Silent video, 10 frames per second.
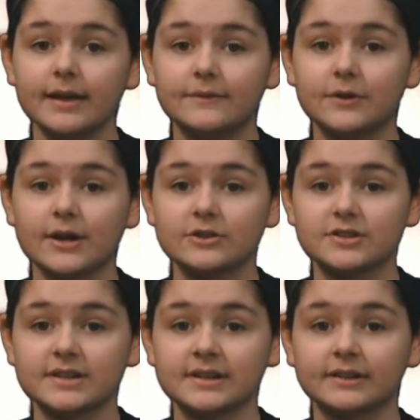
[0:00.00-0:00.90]
If you're
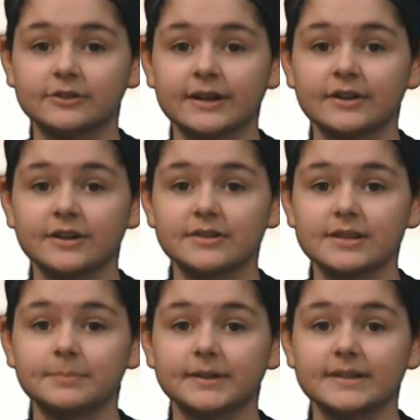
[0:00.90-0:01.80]
interested in a career in
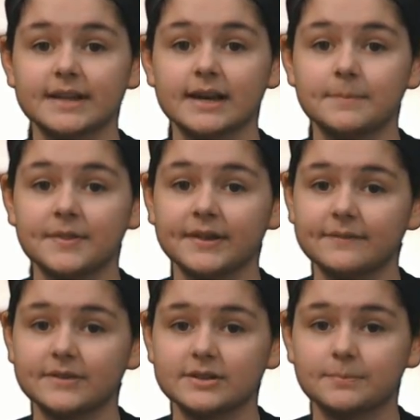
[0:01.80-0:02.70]
nursing, please sign up in the
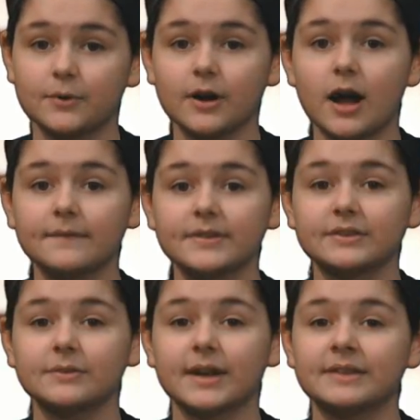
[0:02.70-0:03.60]
Gifted Support office
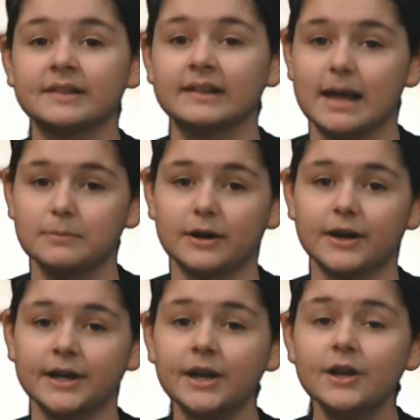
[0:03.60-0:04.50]
located in the
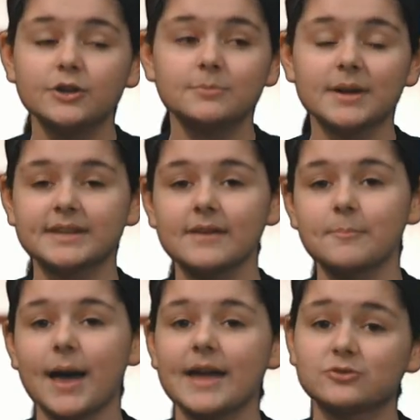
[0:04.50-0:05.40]
library. You must have a
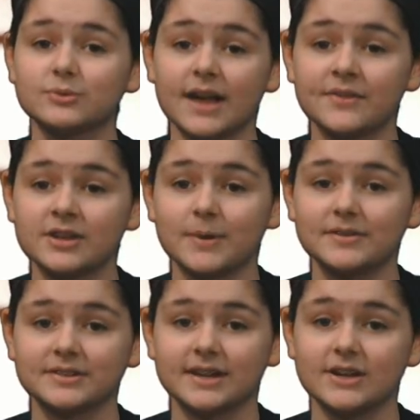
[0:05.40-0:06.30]
pass to attend this
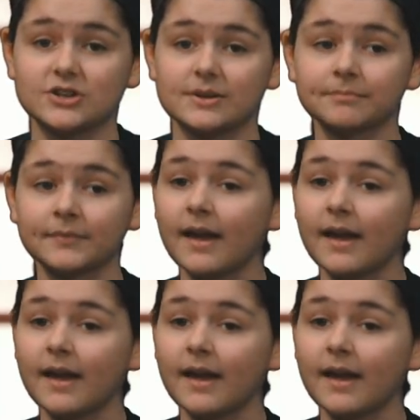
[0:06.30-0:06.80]
presentation.